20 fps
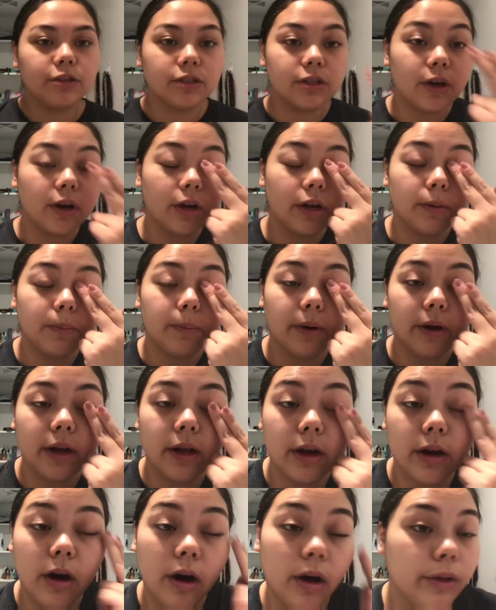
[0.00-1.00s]
just going to put
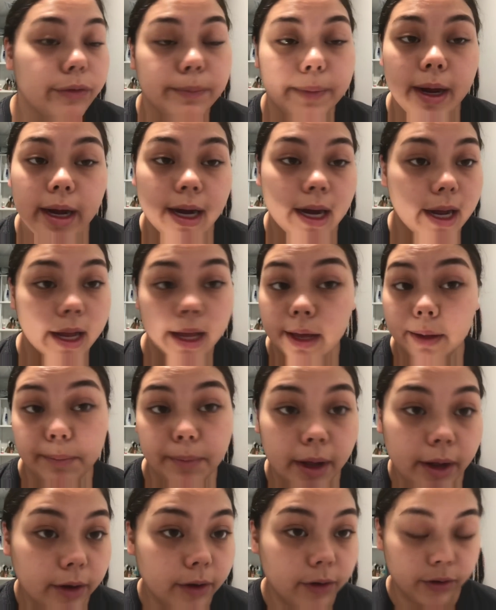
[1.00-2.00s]
it all over my eye, in
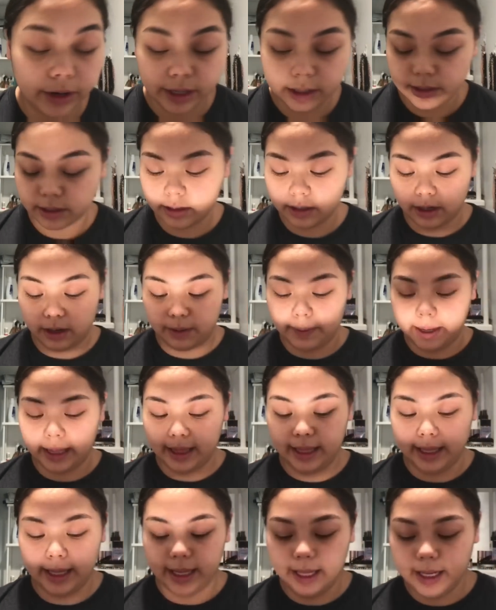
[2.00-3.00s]
my crease, and on my
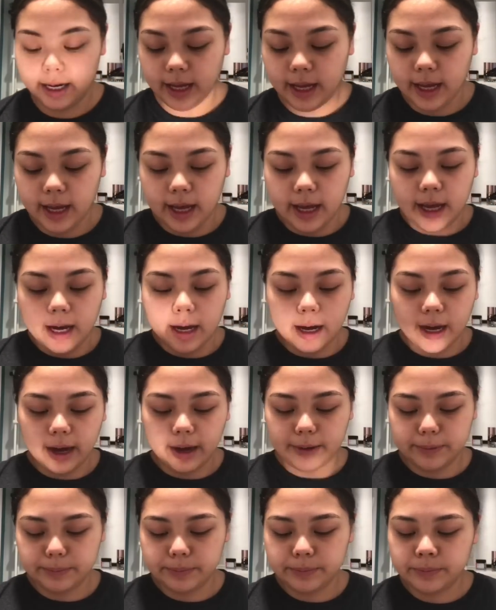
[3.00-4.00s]
lid.
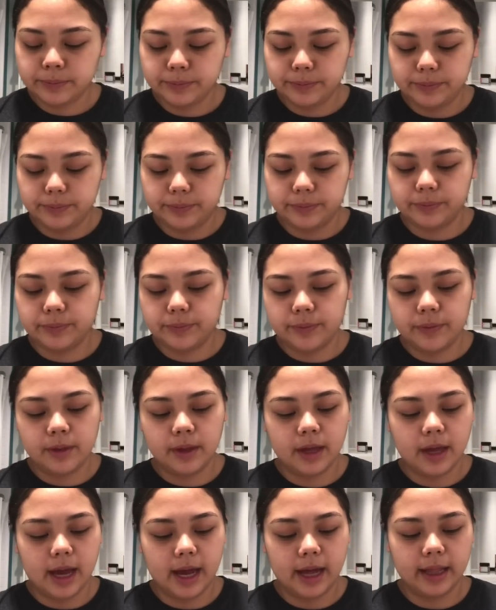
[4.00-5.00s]

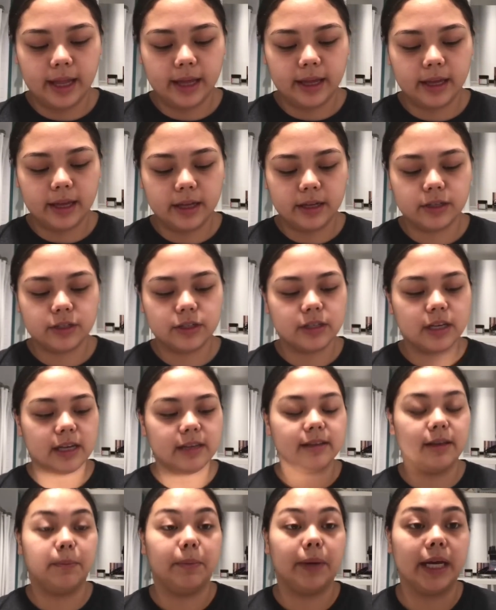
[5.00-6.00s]
I like it just
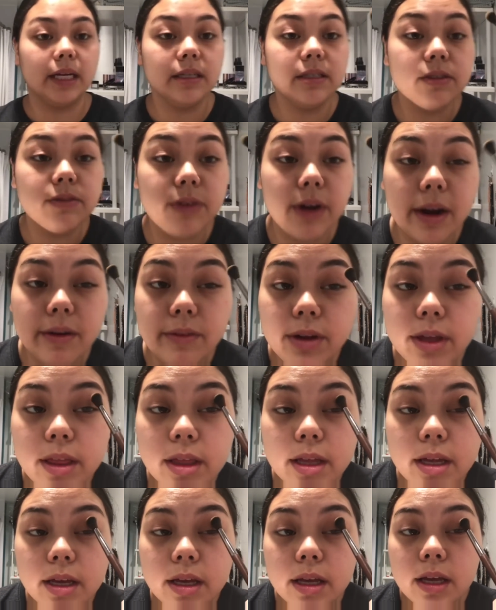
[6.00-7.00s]
as a base for
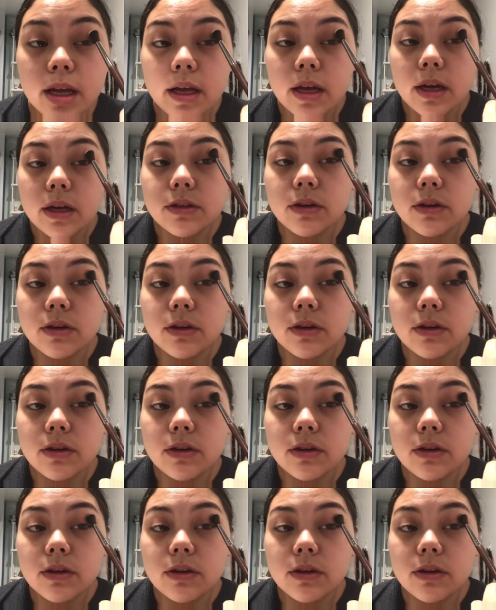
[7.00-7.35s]
everything.